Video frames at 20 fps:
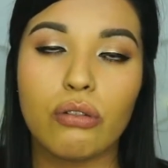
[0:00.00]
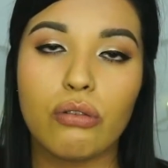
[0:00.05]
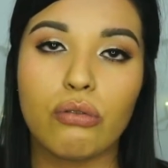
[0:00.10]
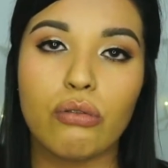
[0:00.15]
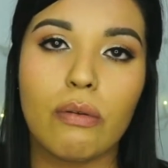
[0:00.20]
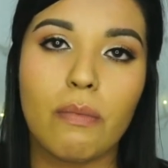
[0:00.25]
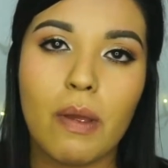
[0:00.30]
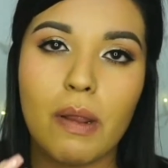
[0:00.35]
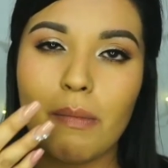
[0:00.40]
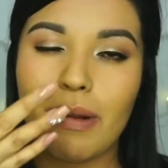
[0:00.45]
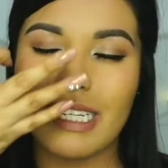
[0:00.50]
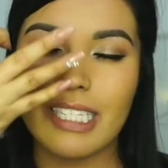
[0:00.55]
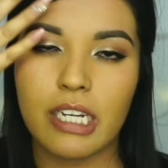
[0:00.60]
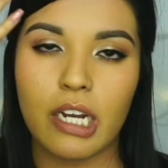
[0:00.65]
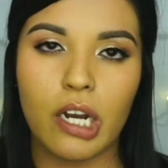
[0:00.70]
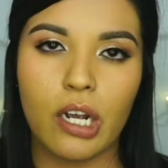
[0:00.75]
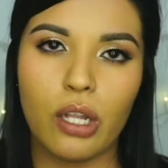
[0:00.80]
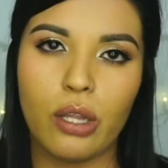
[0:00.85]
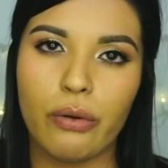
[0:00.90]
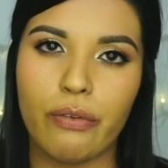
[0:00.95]
sweeping
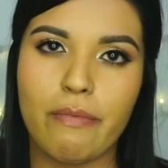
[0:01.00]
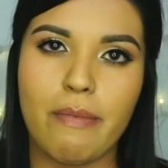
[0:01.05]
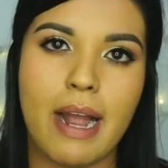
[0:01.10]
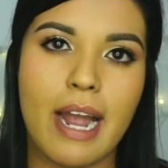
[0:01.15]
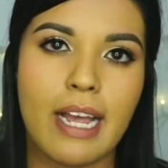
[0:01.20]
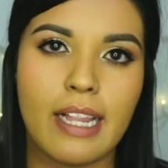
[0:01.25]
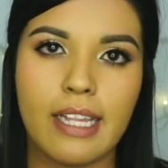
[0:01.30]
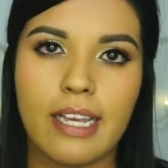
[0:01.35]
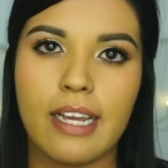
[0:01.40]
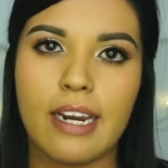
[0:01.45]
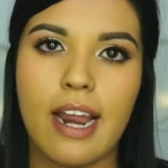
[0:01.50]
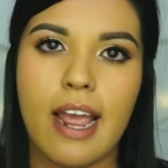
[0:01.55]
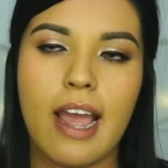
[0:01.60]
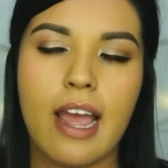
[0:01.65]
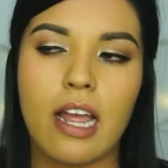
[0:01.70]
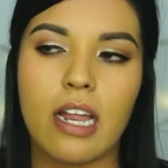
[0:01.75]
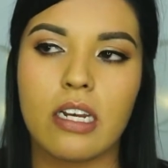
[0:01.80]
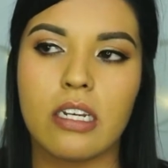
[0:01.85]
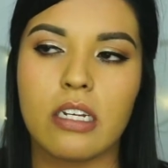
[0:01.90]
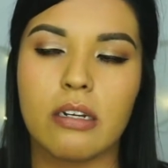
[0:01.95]
mascara all over my eyelid
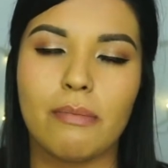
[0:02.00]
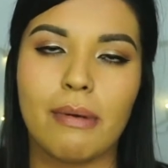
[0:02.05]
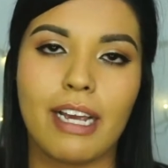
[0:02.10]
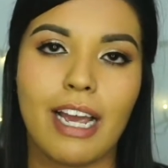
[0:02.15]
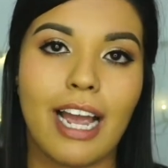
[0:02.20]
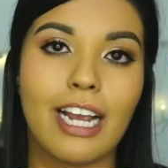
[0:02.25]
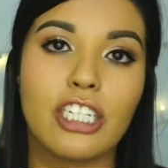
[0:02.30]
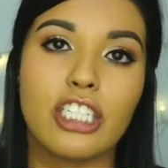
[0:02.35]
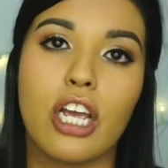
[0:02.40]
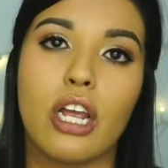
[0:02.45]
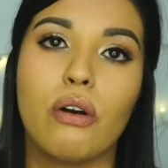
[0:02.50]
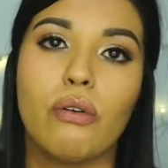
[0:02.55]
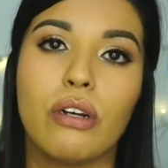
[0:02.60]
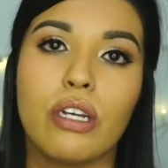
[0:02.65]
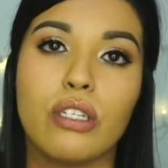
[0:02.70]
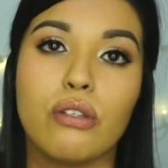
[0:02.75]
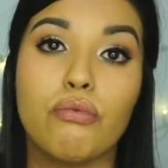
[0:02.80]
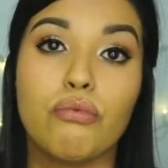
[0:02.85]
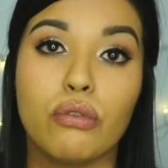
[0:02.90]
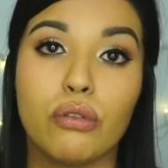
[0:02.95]
and my eyeshadow
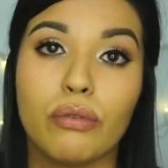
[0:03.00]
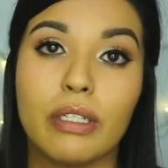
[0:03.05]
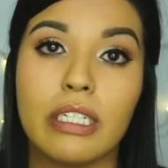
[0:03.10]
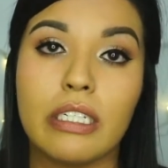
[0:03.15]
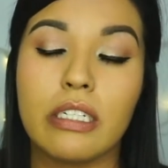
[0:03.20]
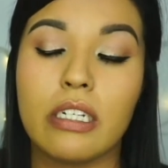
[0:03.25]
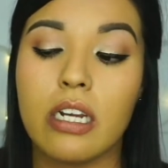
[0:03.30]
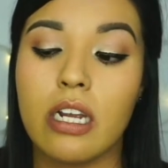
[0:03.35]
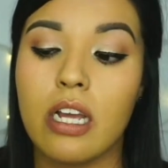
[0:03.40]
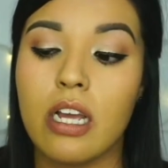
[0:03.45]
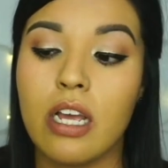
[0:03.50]
is ruined.